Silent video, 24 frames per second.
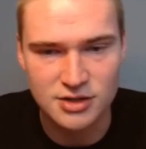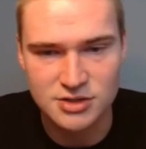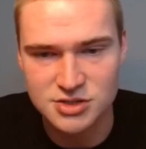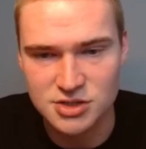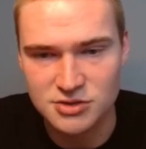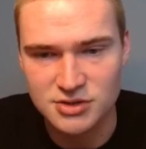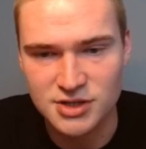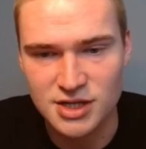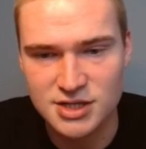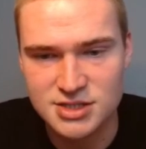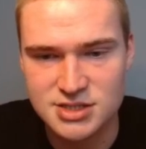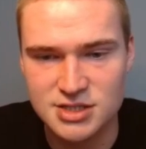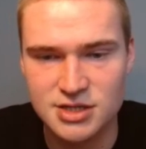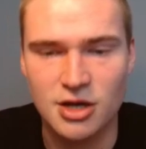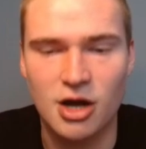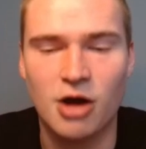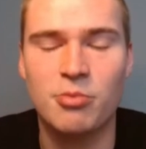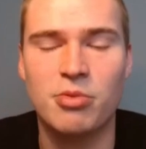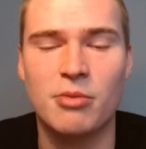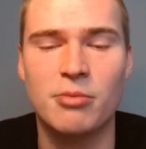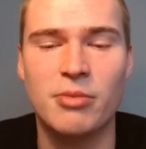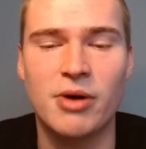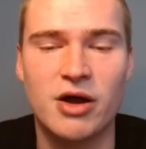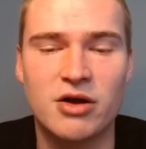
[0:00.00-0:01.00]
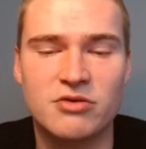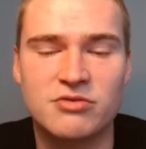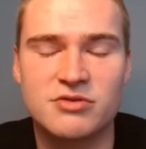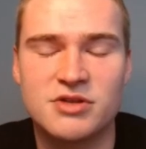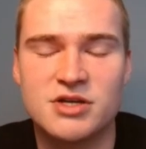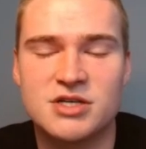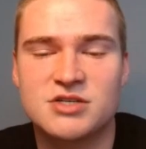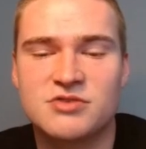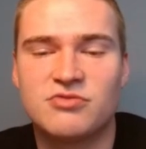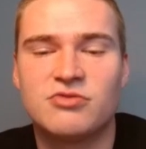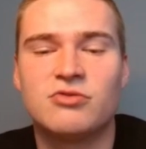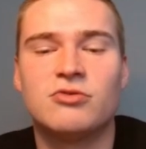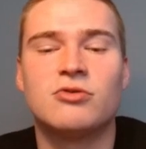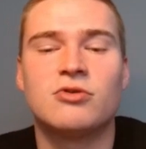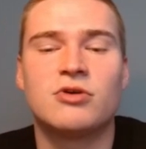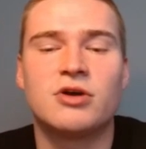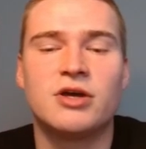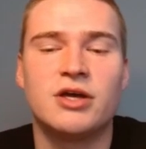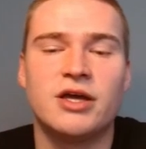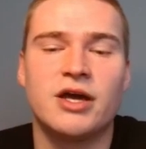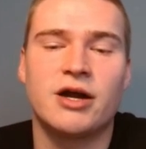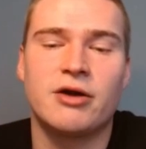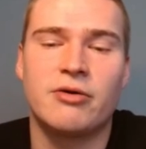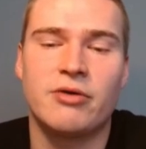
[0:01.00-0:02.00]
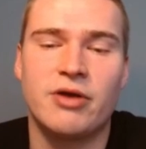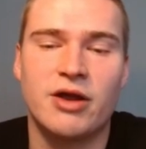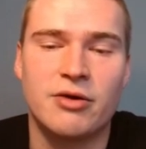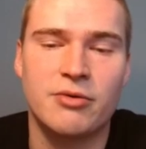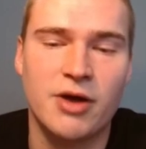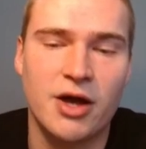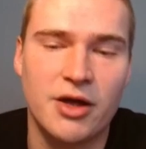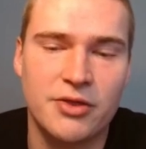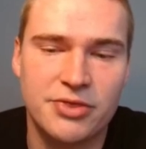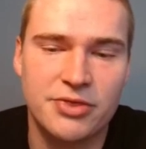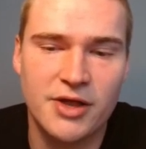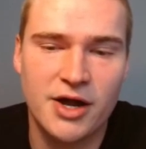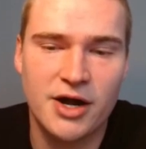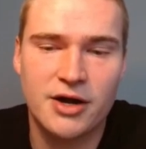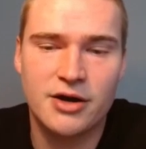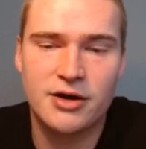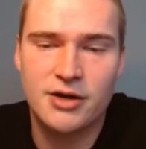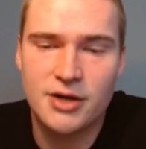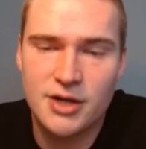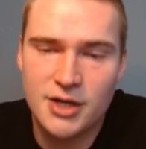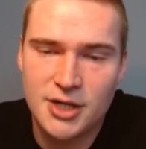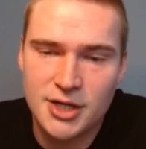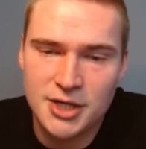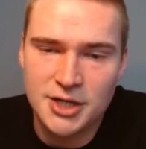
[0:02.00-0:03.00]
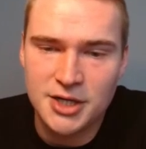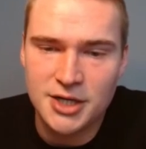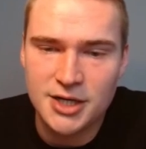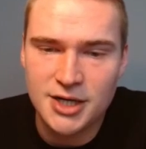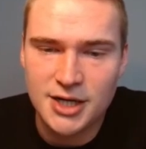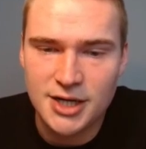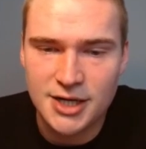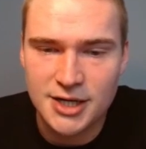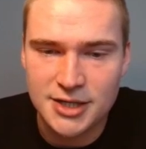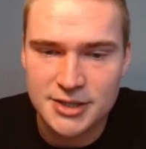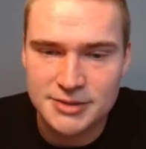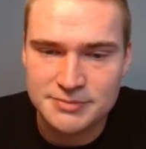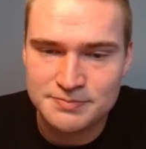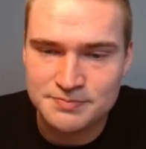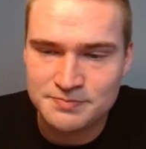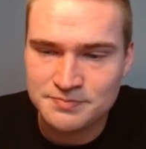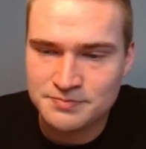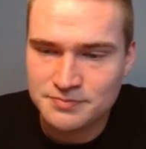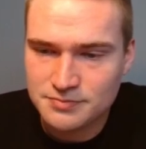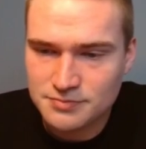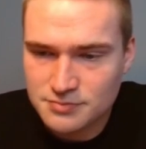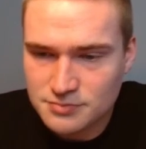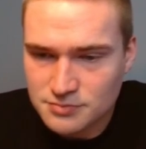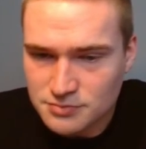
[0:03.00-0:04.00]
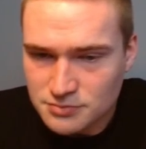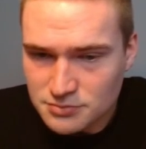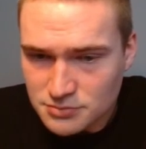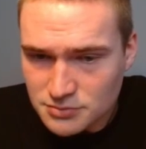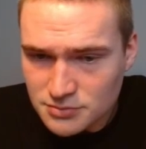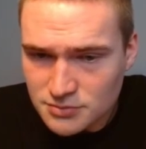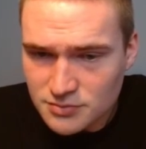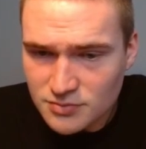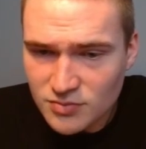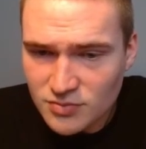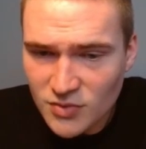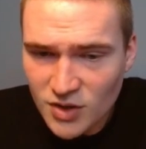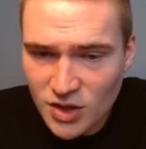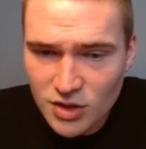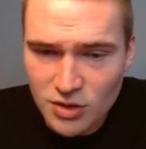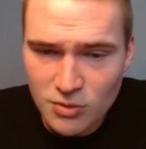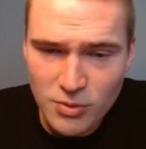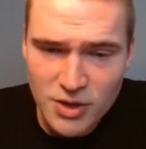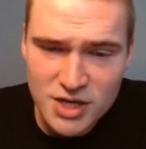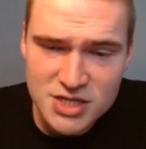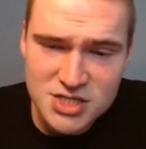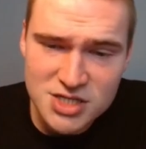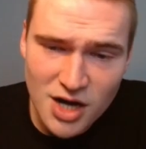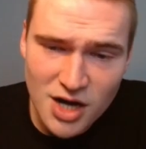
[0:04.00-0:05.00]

So that's the upper bound of this full key area right there, um, which